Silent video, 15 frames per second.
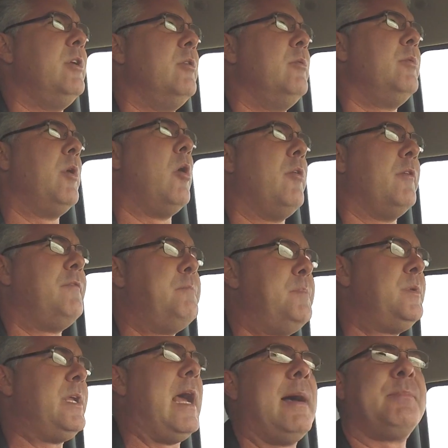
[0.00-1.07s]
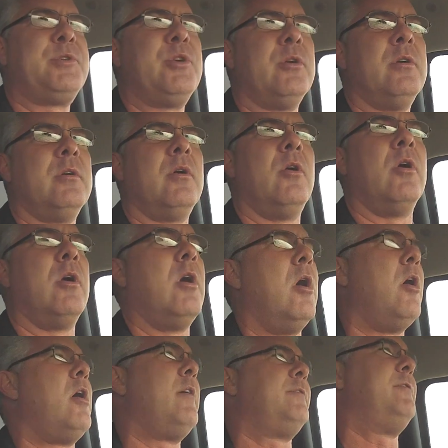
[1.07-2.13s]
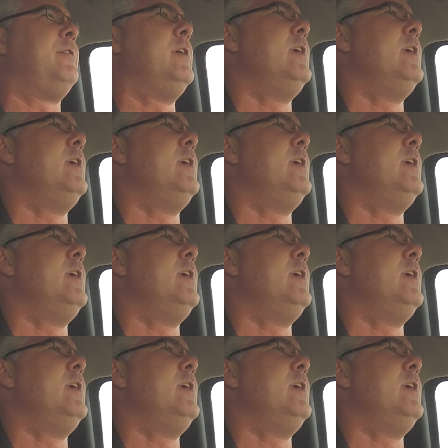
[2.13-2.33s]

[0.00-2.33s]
you know, all the taps are, are off